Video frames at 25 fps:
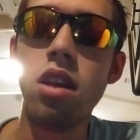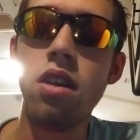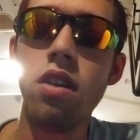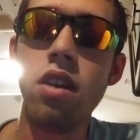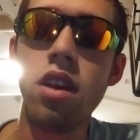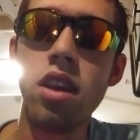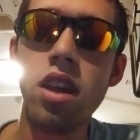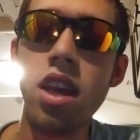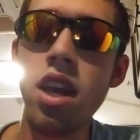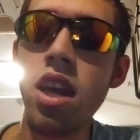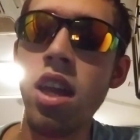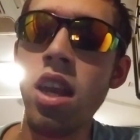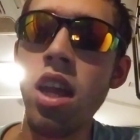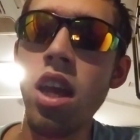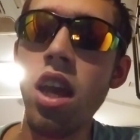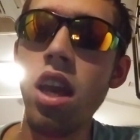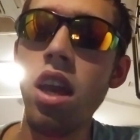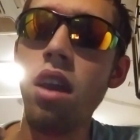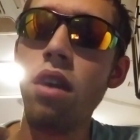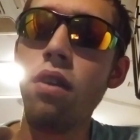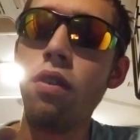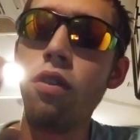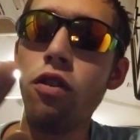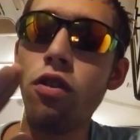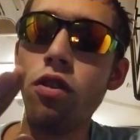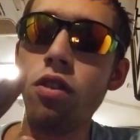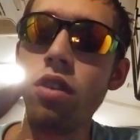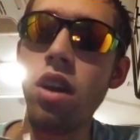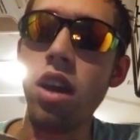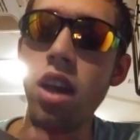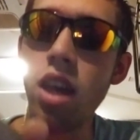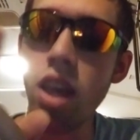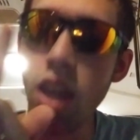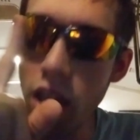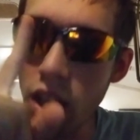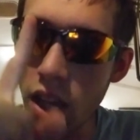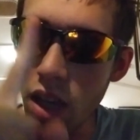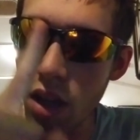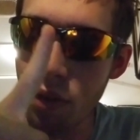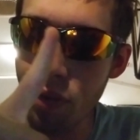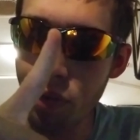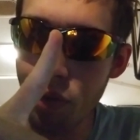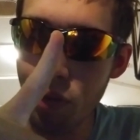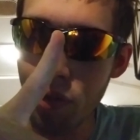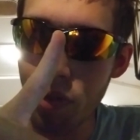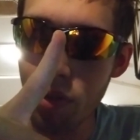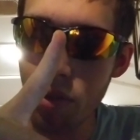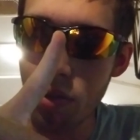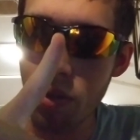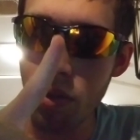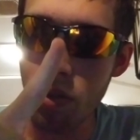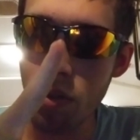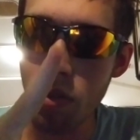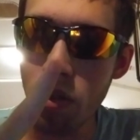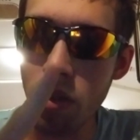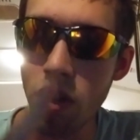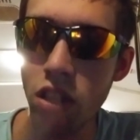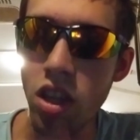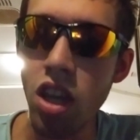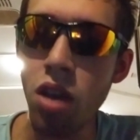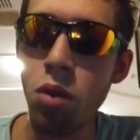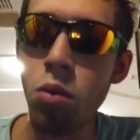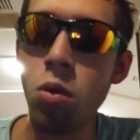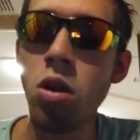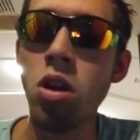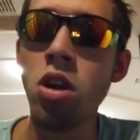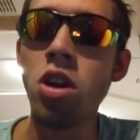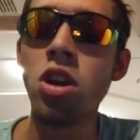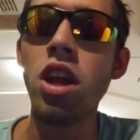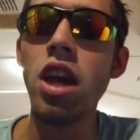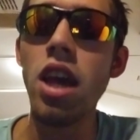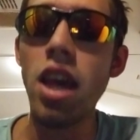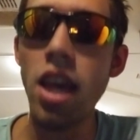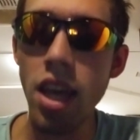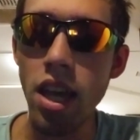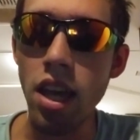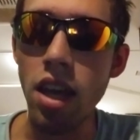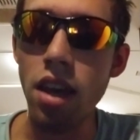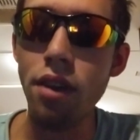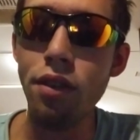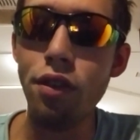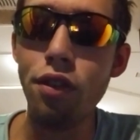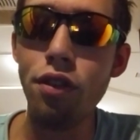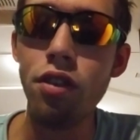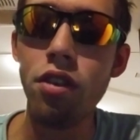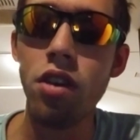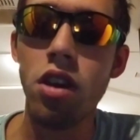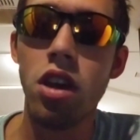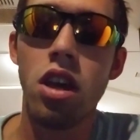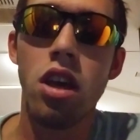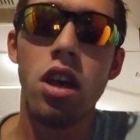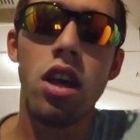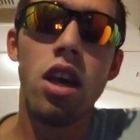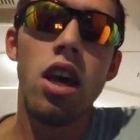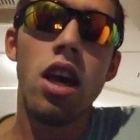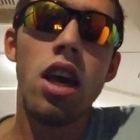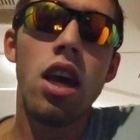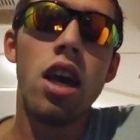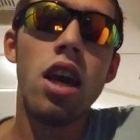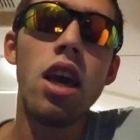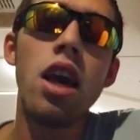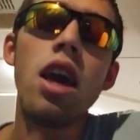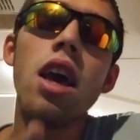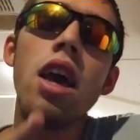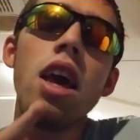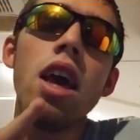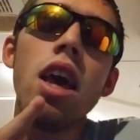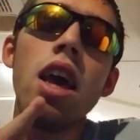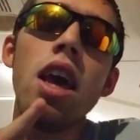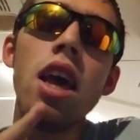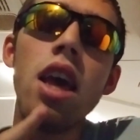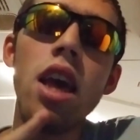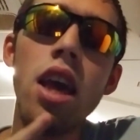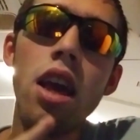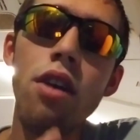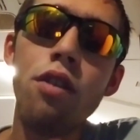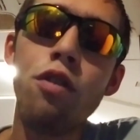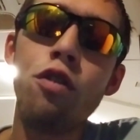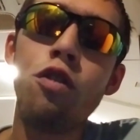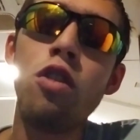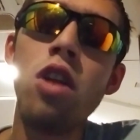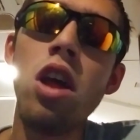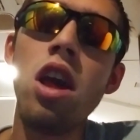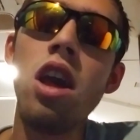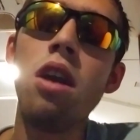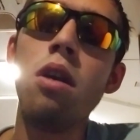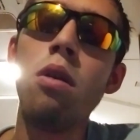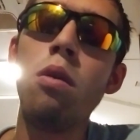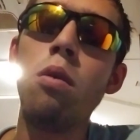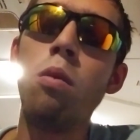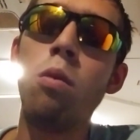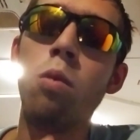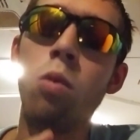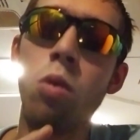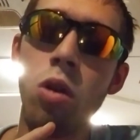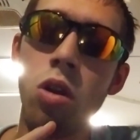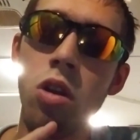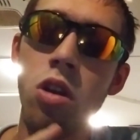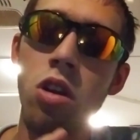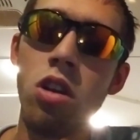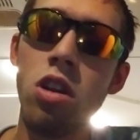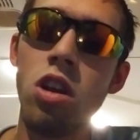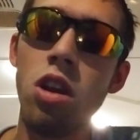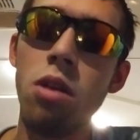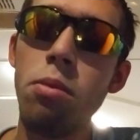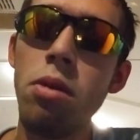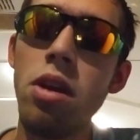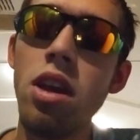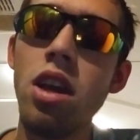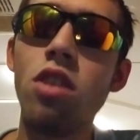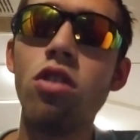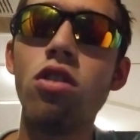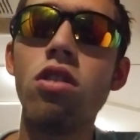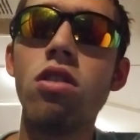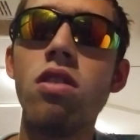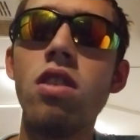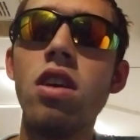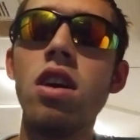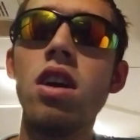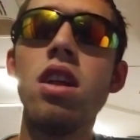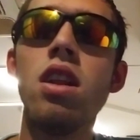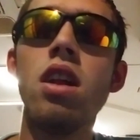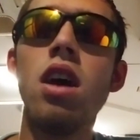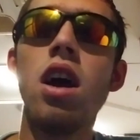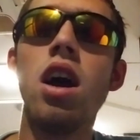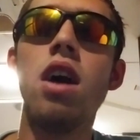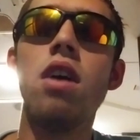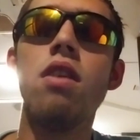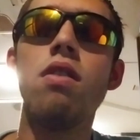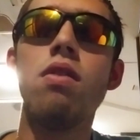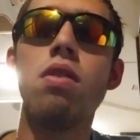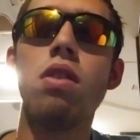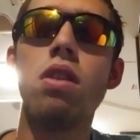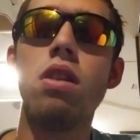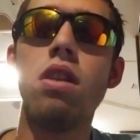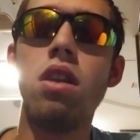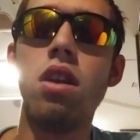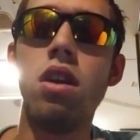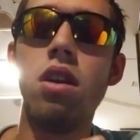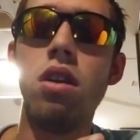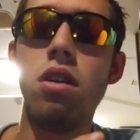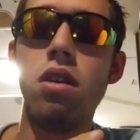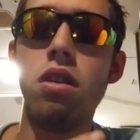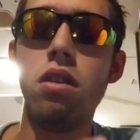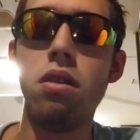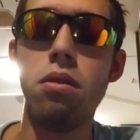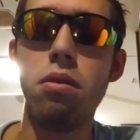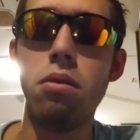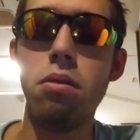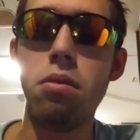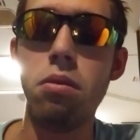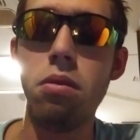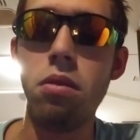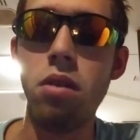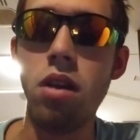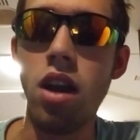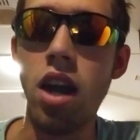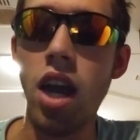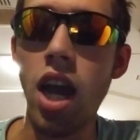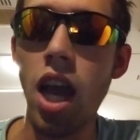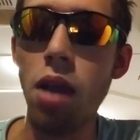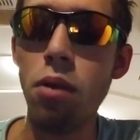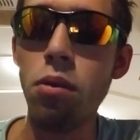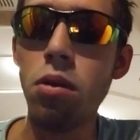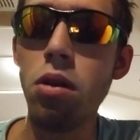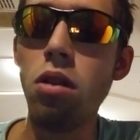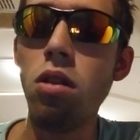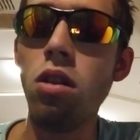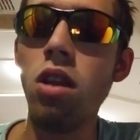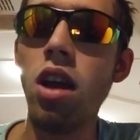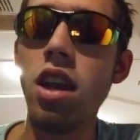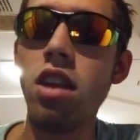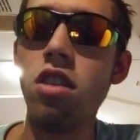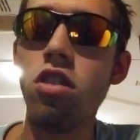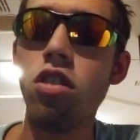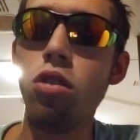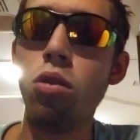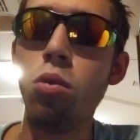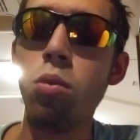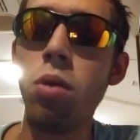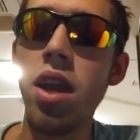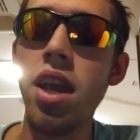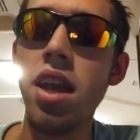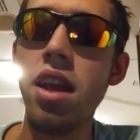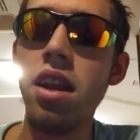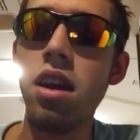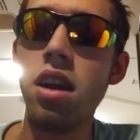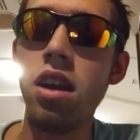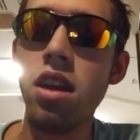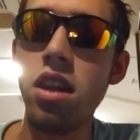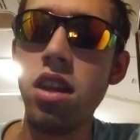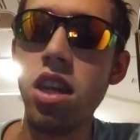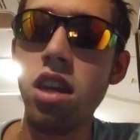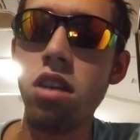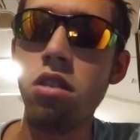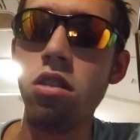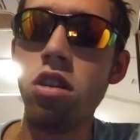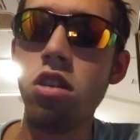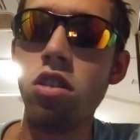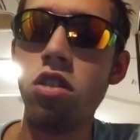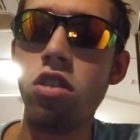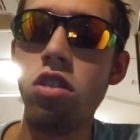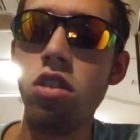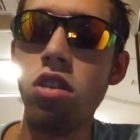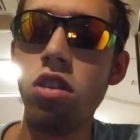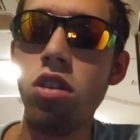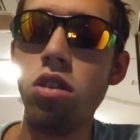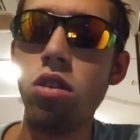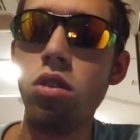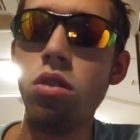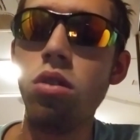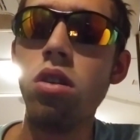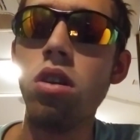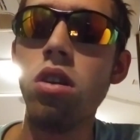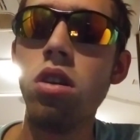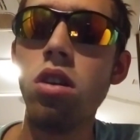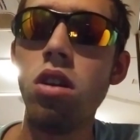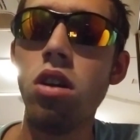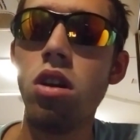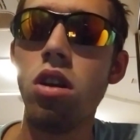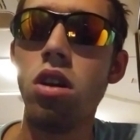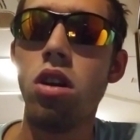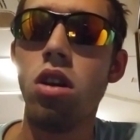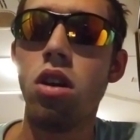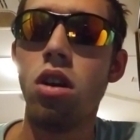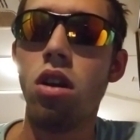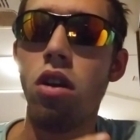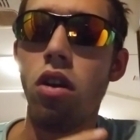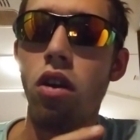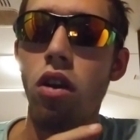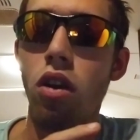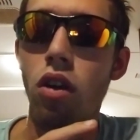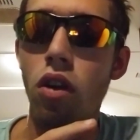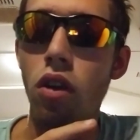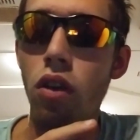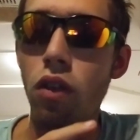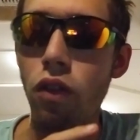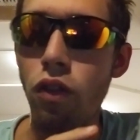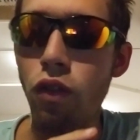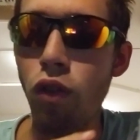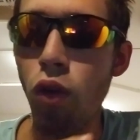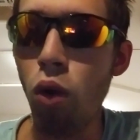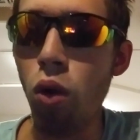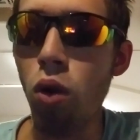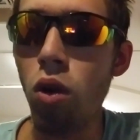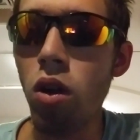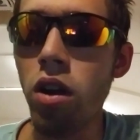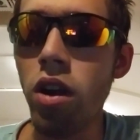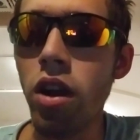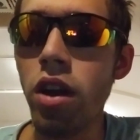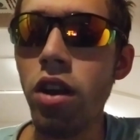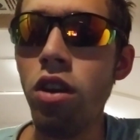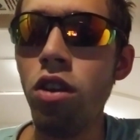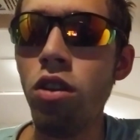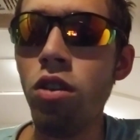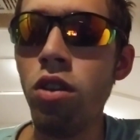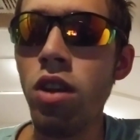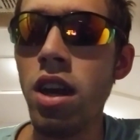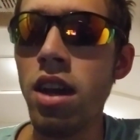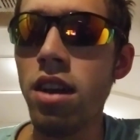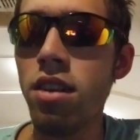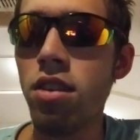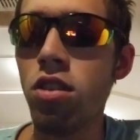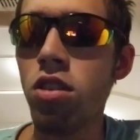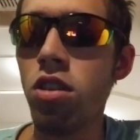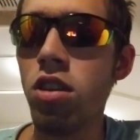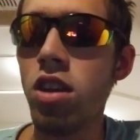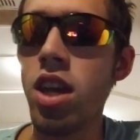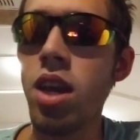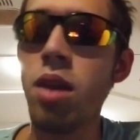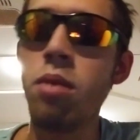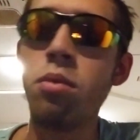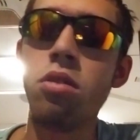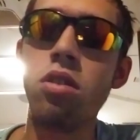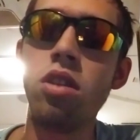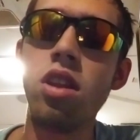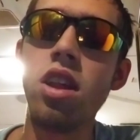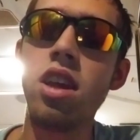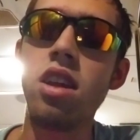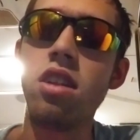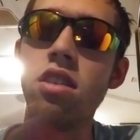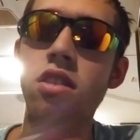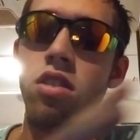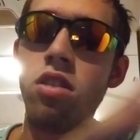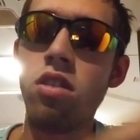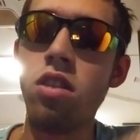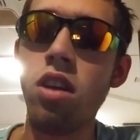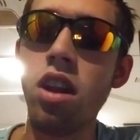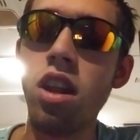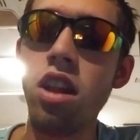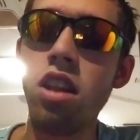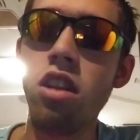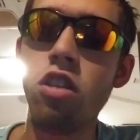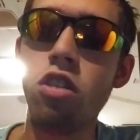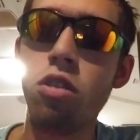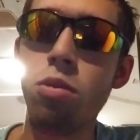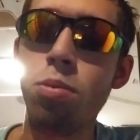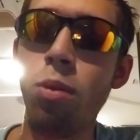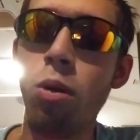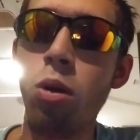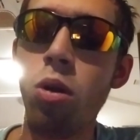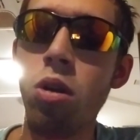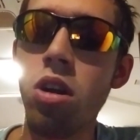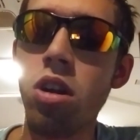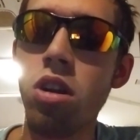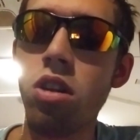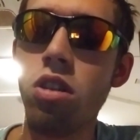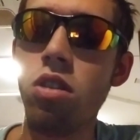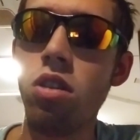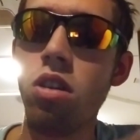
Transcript: Again, if, if, keyword if, if they were going to be interested, I would like to wait a year or two for a new NASCAR game so they can study the sport